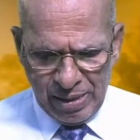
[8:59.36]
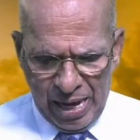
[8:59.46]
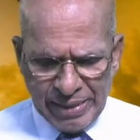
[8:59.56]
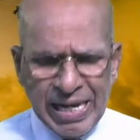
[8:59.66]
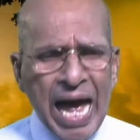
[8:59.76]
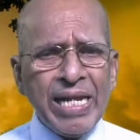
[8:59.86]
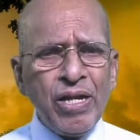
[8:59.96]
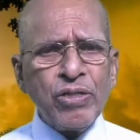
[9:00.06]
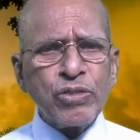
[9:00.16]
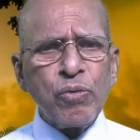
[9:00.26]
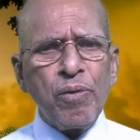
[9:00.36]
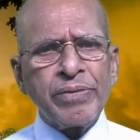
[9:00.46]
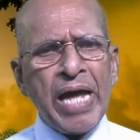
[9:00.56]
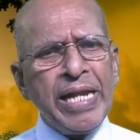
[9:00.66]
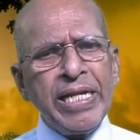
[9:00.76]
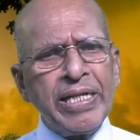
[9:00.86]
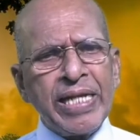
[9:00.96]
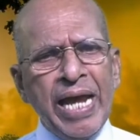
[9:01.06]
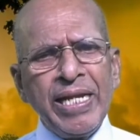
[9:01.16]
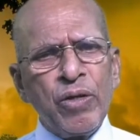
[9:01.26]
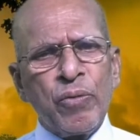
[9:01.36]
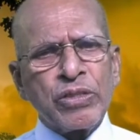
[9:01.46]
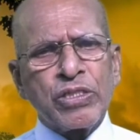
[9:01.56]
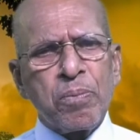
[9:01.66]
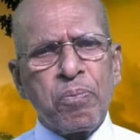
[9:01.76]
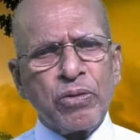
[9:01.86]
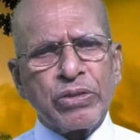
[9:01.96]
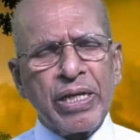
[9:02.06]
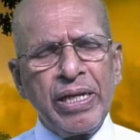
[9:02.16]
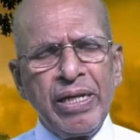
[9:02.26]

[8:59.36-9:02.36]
And Daniel was put